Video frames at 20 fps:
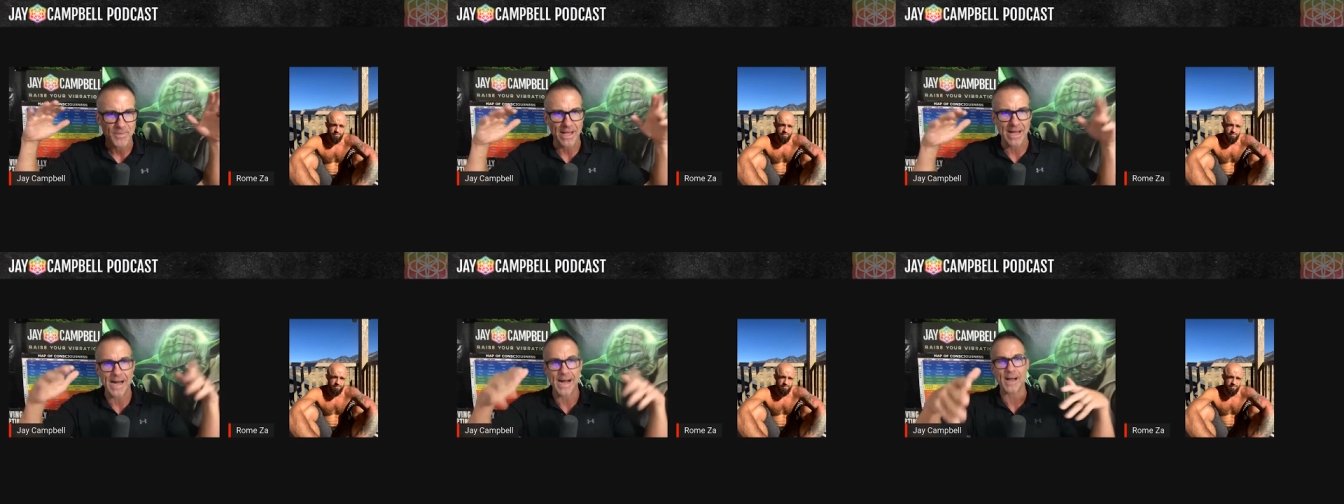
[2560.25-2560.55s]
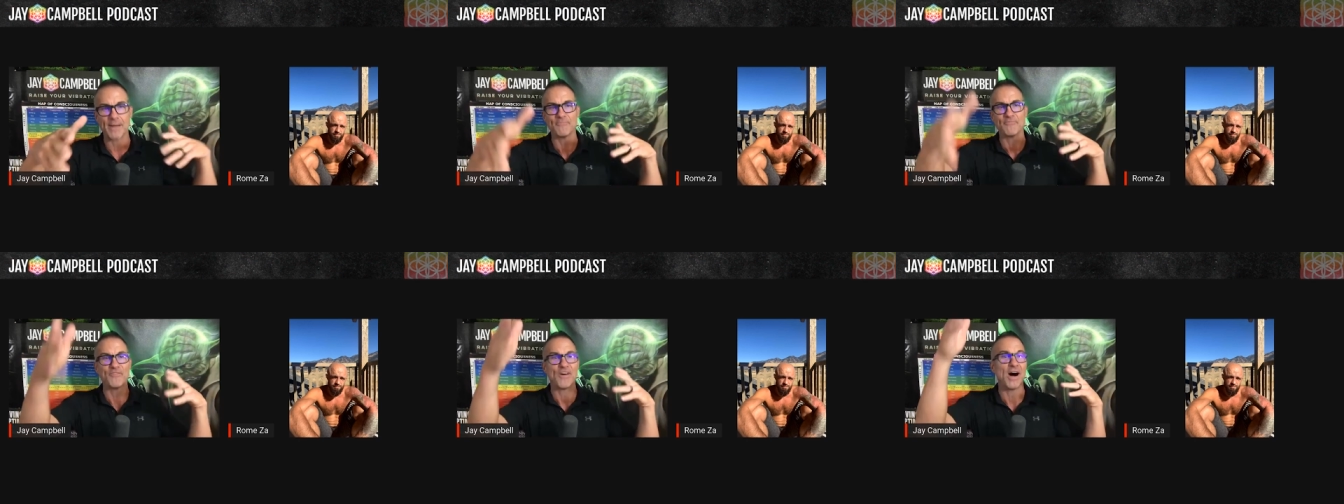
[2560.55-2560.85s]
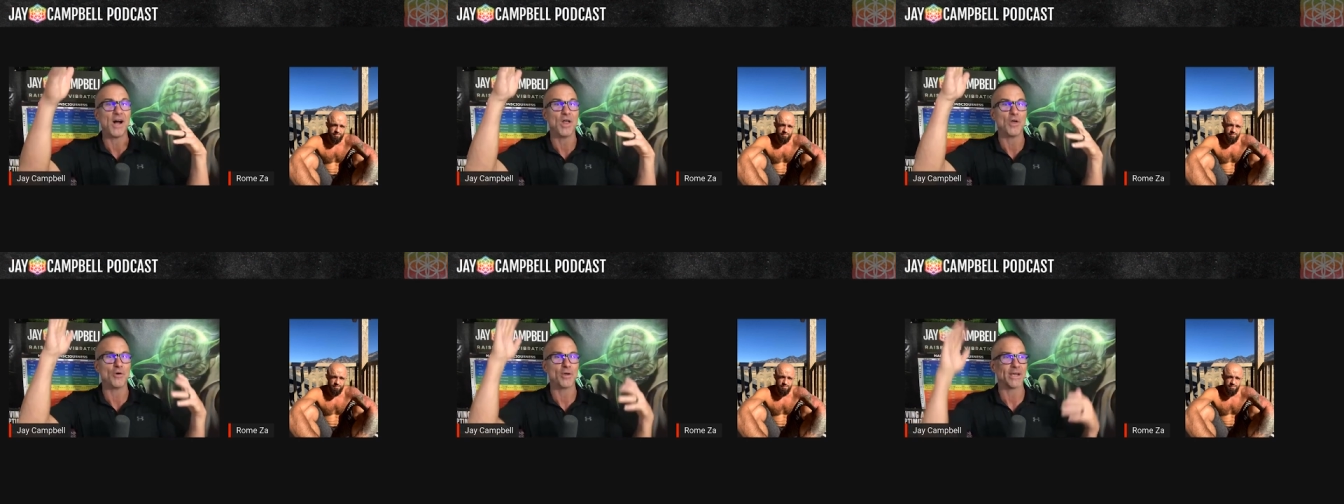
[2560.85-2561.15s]
I'm
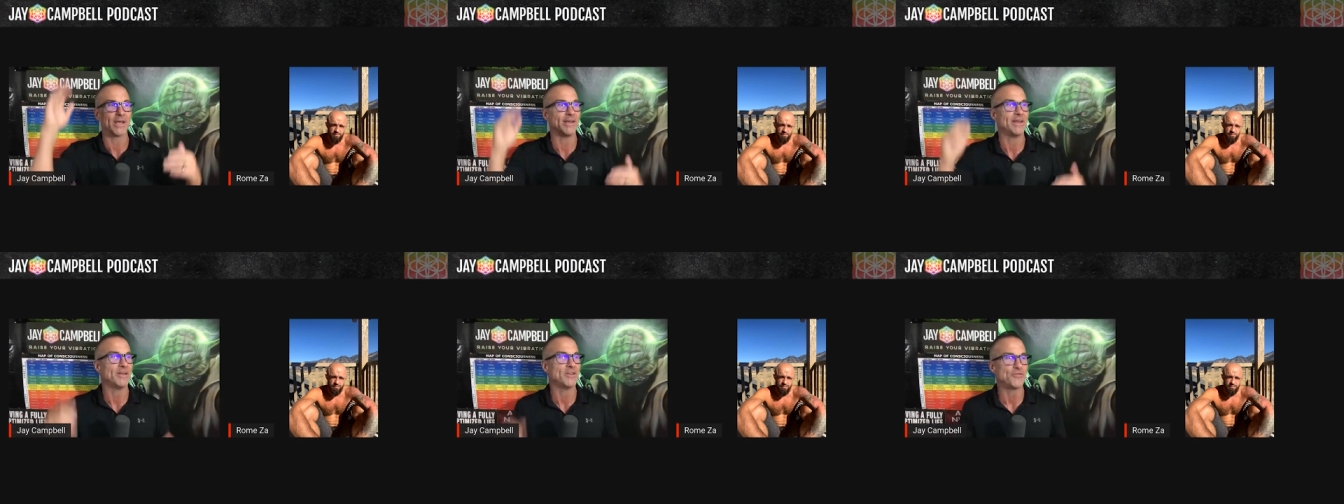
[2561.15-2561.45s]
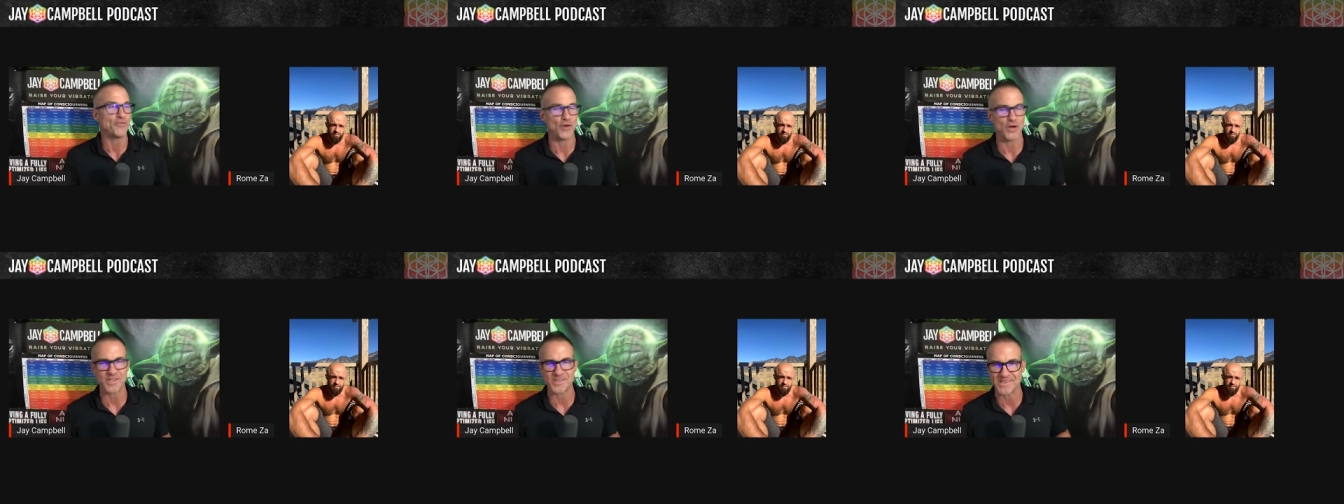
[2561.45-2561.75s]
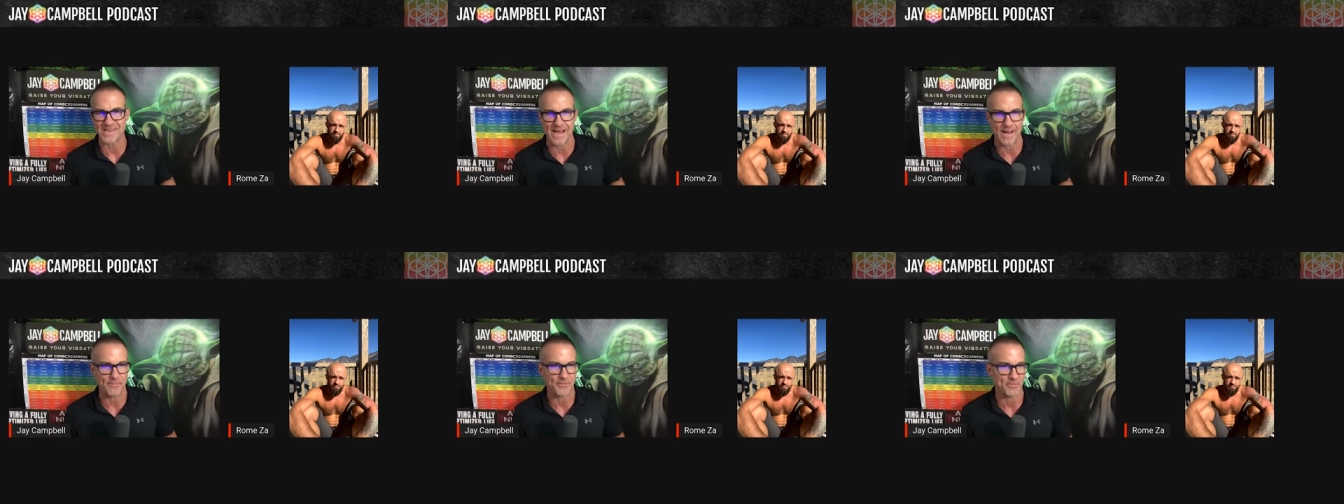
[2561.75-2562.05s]
following in his
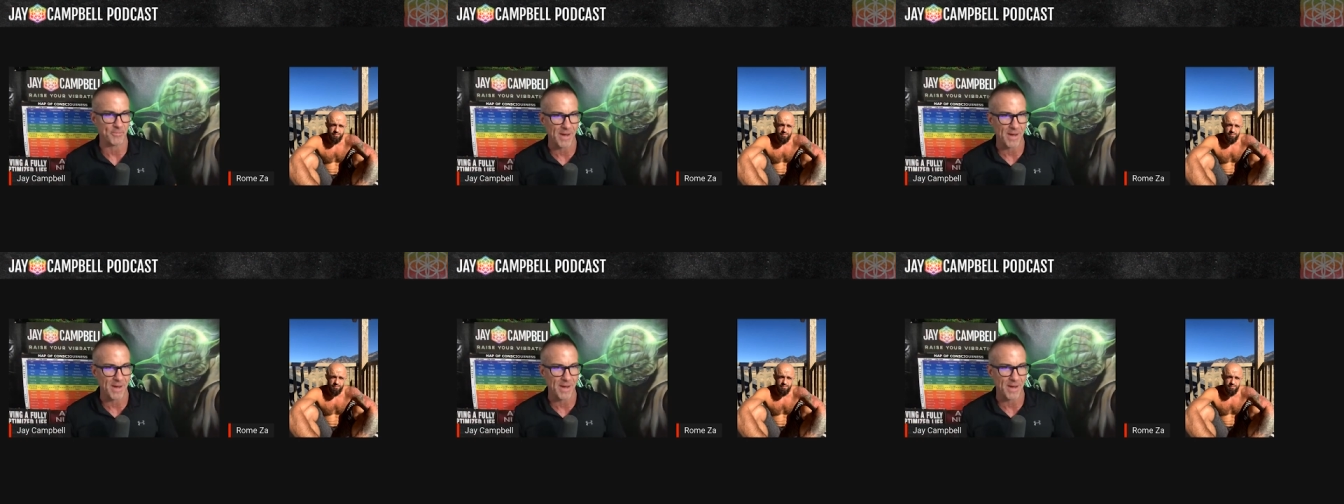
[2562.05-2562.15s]
footsteps.